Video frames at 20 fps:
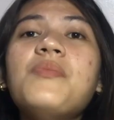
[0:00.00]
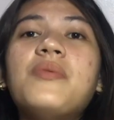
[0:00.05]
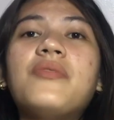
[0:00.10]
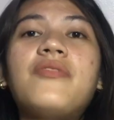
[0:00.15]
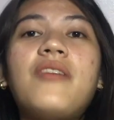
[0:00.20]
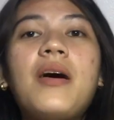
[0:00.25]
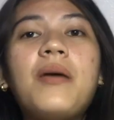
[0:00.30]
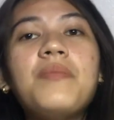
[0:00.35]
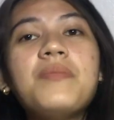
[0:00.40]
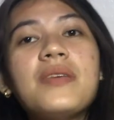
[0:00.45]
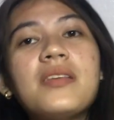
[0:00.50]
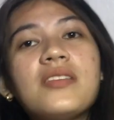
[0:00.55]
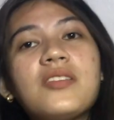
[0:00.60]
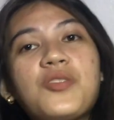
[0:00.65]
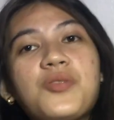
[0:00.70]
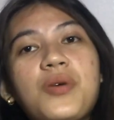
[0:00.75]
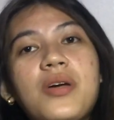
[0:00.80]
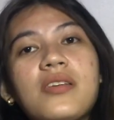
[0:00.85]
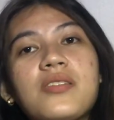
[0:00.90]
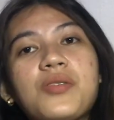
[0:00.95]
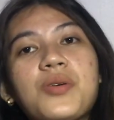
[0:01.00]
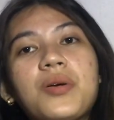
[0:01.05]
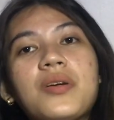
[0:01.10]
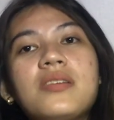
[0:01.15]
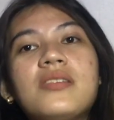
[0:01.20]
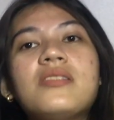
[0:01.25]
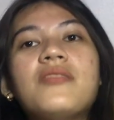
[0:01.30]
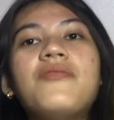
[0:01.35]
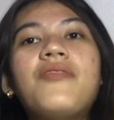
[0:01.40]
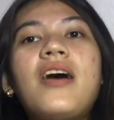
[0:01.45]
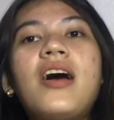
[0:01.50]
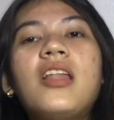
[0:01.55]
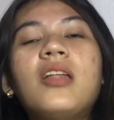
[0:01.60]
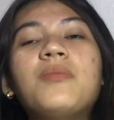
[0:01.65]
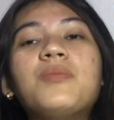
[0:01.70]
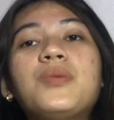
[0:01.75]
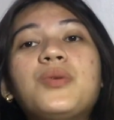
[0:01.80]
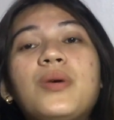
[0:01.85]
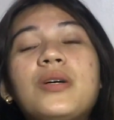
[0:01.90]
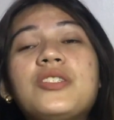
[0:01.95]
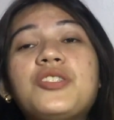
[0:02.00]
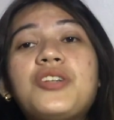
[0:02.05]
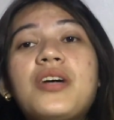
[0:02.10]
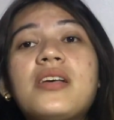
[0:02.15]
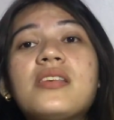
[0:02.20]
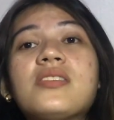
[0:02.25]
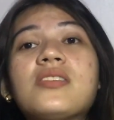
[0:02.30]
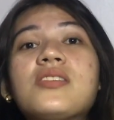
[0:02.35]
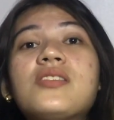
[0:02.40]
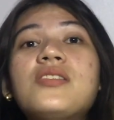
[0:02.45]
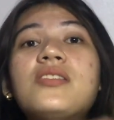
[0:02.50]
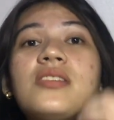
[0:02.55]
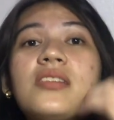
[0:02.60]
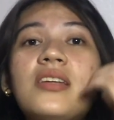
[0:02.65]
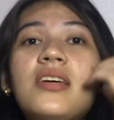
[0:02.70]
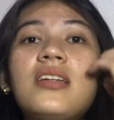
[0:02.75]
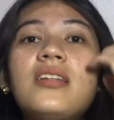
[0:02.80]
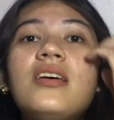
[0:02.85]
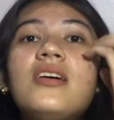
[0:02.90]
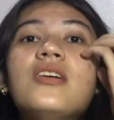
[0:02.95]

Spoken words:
of ambient stressor is developed to address certain